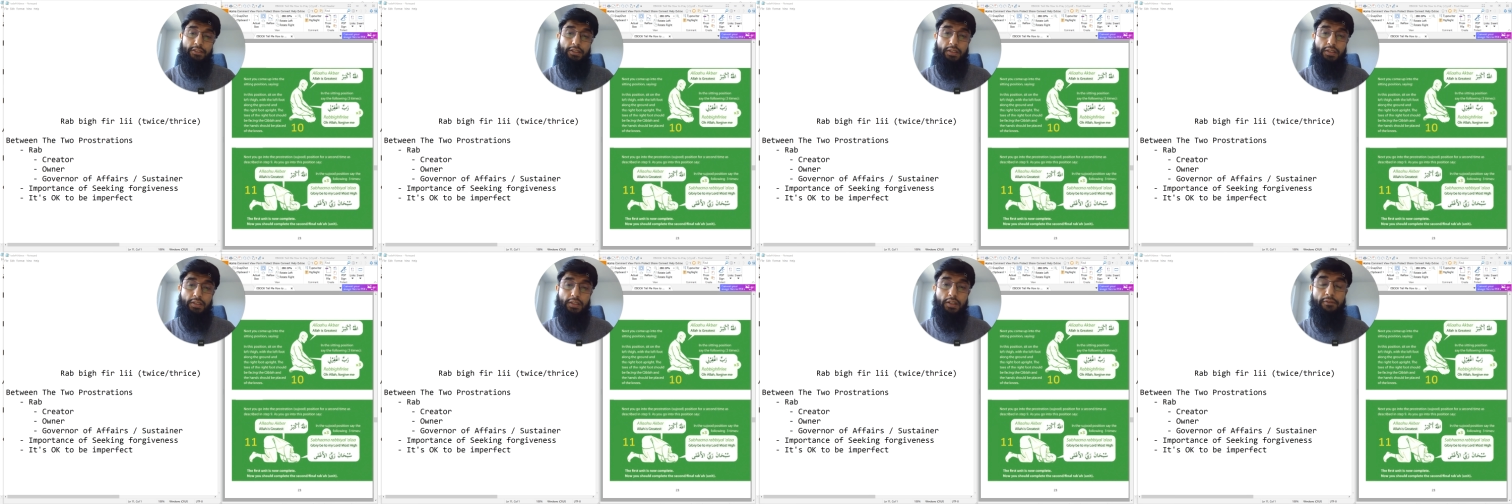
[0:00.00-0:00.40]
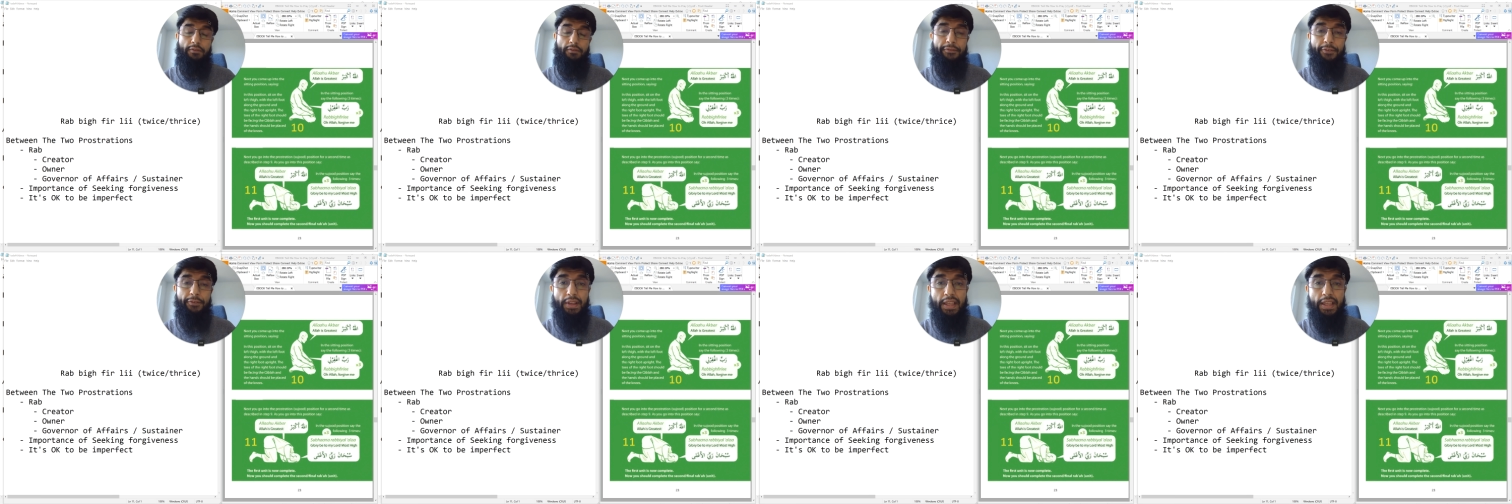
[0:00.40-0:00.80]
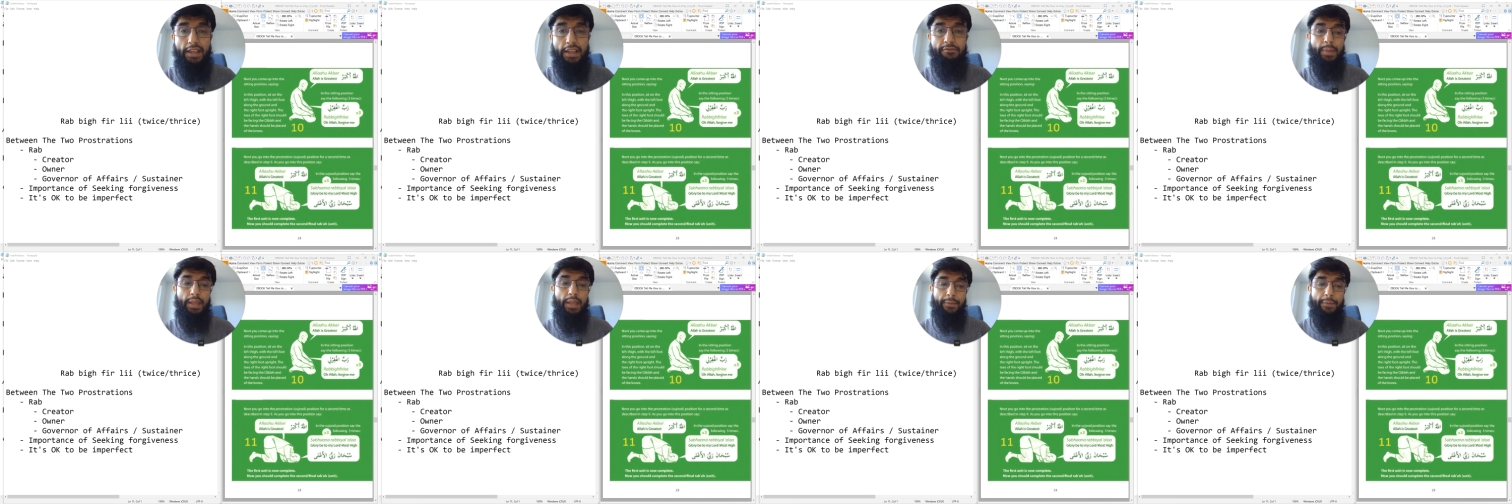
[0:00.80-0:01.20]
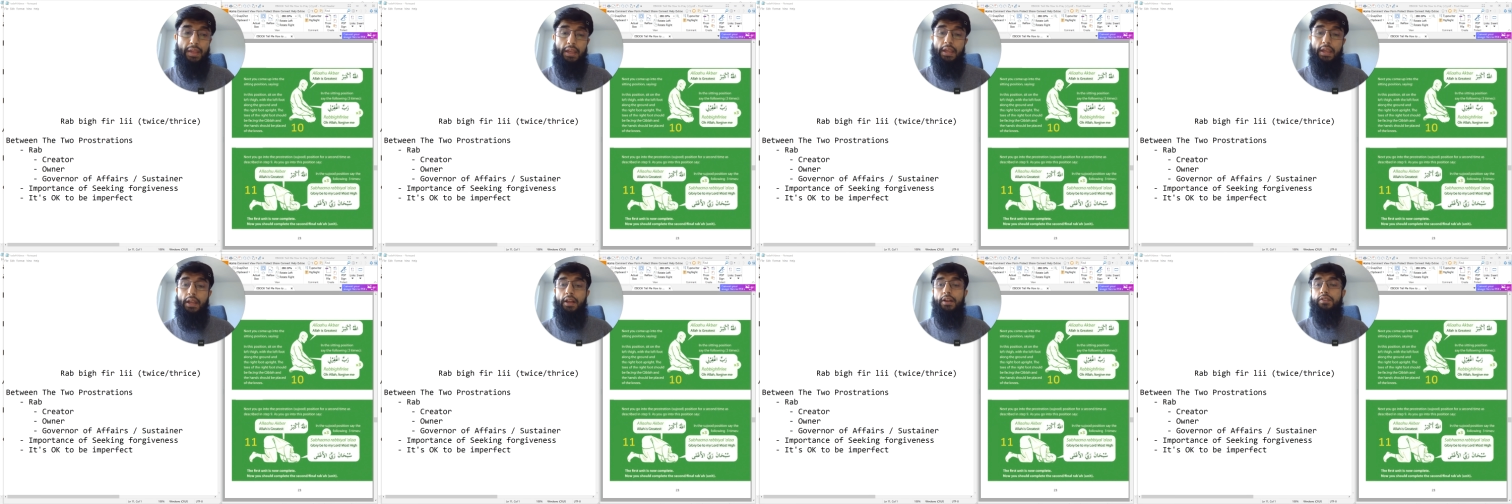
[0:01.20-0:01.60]
Forgive me.
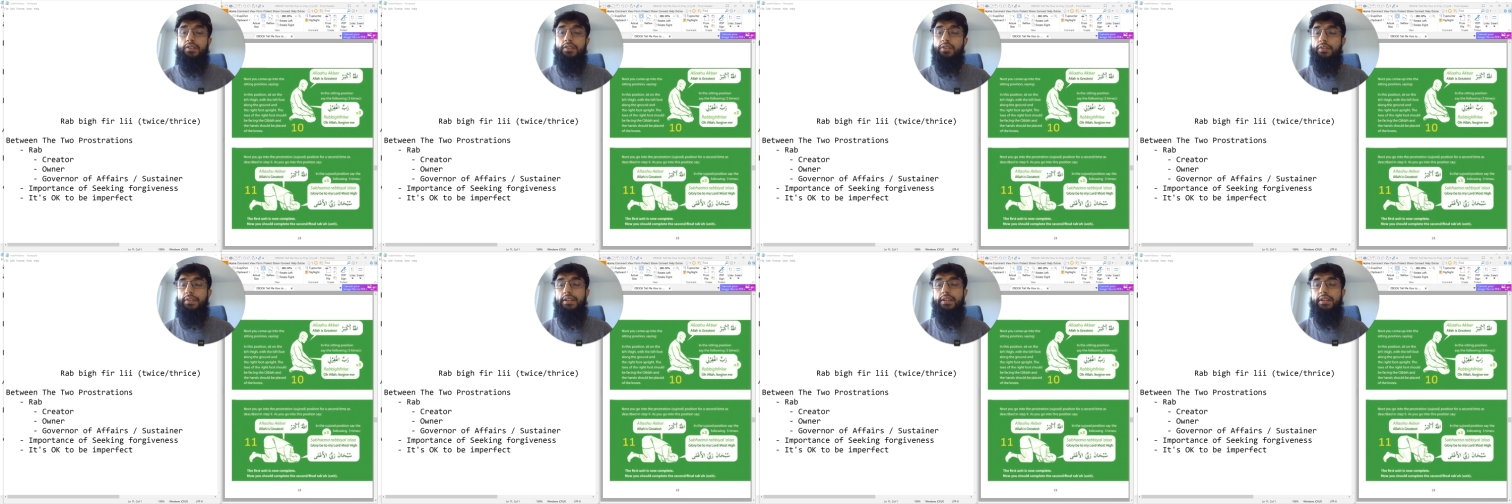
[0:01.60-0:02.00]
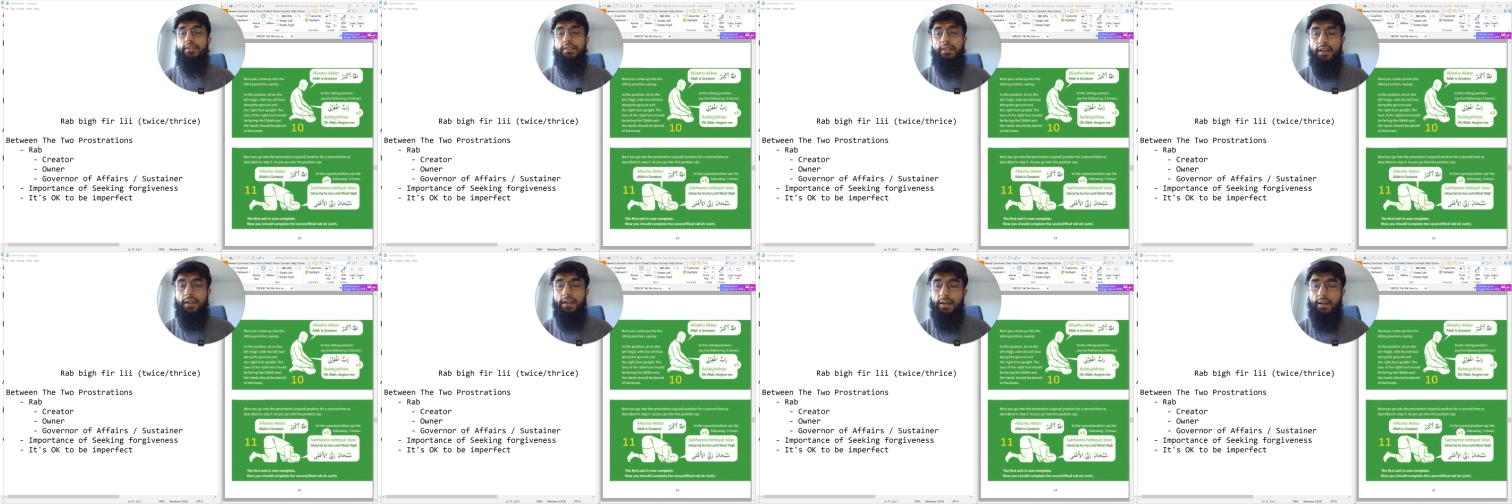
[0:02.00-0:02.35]
So this is a